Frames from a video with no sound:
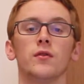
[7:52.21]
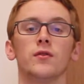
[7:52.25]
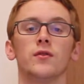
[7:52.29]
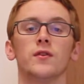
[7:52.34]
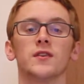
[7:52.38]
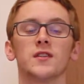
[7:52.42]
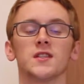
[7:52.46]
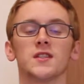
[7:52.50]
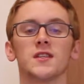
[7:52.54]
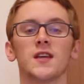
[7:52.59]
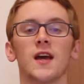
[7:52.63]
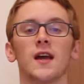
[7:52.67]

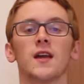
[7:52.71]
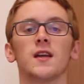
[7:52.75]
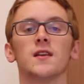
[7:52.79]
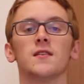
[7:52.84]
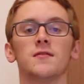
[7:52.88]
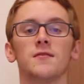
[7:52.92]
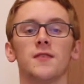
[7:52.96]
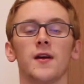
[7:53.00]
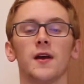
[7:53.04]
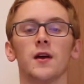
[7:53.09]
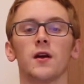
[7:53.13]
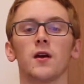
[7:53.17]
the second
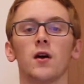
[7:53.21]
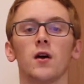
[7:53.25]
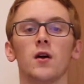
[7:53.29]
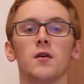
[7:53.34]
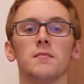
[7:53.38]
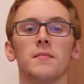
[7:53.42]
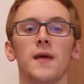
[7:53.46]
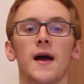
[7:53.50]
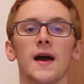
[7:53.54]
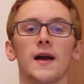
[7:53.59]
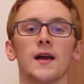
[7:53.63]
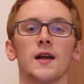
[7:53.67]
fake
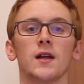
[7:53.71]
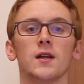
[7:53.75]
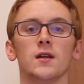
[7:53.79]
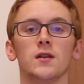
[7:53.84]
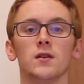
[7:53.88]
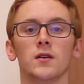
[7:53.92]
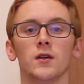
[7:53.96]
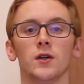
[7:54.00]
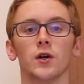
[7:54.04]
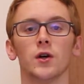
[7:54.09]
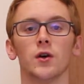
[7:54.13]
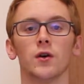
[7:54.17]
card back
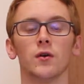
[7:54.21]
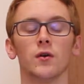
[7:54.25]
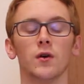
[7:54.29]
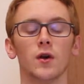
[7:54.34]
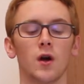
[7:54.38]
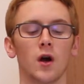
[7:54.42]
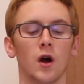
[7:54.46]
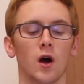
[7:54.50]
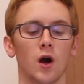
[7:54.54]
into